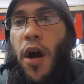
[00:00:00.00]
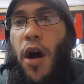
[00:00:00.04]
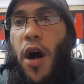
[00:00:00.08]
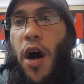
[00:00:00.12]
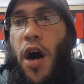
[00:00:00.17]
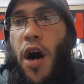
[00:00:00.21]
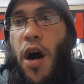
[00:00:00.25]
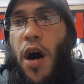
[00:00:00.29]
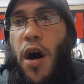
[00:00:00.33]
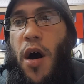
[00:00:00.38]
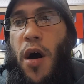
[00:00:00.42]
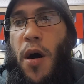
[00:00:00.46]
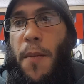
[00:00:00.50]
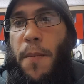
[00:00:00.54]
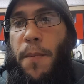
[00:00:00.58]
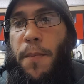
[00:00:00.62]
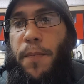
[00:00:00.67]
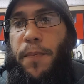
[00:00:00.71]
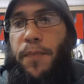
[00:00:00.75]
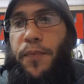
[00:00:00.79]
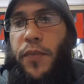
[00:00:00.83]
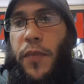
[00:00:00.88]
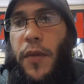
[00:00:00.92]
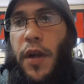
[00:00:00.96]

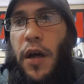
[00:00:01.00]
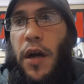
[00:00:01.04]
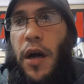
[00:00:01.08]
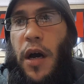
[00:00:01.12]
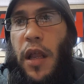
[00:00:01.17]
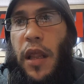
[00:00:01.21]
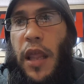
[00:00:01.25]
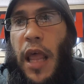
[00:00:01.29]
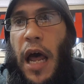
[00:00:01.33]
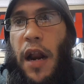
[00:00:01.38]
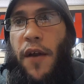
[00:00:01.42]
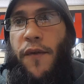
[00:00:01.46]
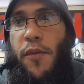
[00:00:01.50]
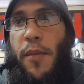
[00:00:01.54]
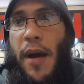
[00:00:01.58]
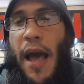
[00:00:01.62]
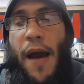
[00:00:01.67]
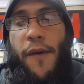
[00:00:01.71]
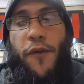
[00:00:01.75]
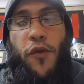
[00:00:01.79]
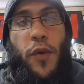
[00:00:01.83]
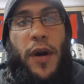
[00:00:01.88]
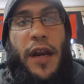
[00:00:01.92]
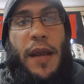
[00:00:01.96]
A lot of them
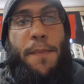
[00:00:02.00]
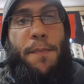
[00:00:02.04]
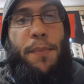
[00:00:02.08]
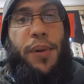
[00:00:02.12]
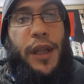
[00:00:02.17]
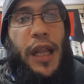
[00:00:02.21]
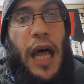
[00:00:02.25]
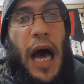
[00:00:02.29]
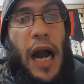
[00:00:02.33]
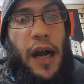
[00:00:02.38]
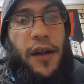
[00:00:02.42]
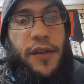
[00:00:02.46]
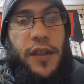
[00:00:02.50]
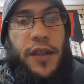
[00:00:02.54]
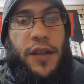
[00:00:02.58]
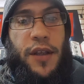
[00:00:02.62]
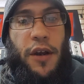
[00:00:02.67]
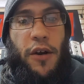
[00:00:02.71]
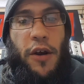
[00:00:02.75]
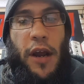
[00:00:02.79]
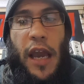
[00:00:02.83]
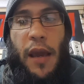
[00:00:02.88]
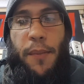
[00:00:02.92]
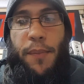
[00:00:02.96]
have already blocked
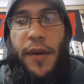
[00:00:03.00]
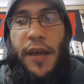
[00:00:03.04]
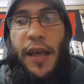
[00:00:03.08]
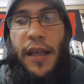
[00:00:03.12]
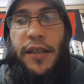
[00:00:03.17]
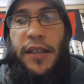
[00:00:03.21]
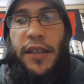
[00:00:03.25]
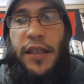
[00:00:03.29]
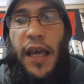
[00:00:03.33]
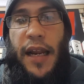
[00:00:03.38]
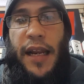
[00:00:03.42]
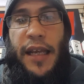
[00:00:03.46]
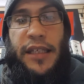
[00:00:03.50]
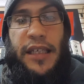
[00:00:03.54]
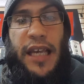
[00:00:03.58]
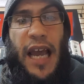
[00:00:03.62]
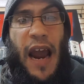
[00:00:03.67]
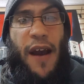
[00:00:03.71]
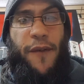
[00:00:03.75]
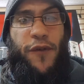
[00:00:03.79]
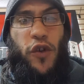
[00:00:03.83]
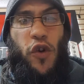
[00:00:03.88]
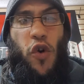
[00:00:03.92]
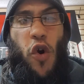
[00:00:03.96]
their APN settings
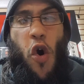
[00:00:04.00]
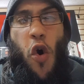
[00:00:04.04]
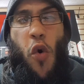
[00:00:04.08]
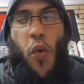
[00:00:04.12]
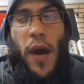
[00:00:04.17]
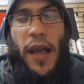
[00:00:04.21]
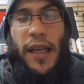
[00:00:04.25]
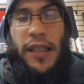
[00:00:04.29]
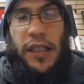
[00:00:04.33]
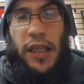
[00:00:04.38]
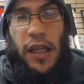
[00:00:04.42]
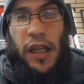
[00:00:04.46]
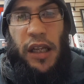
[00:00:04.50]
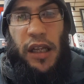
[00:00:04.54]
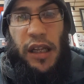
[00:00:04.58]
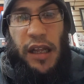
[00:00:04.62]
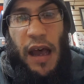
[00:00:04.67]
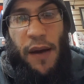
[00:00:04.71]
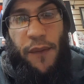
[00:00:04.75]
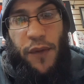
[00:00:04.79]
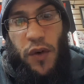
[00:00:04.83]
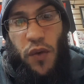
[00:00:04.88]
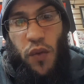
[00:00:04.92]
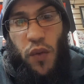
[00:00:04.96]
after OS
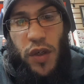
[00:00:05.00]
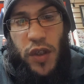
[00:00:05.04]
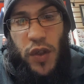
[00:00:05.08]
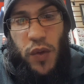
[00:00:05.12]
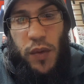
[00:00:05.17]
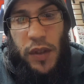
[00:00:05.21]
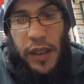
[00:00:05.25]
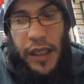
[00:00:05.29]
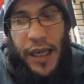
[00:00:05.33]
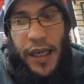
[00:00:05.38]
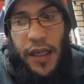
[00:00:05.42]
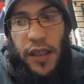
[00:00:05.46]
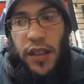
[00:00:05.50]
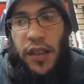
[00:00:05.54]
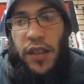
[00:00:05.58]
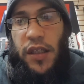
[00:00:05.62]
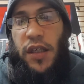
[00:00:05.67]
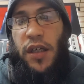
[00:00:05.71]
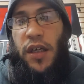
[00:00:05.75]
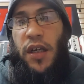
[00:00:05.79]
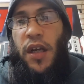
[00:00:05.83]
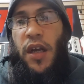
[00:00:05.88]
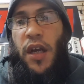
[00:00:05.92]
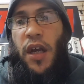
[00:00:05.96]
11 was released.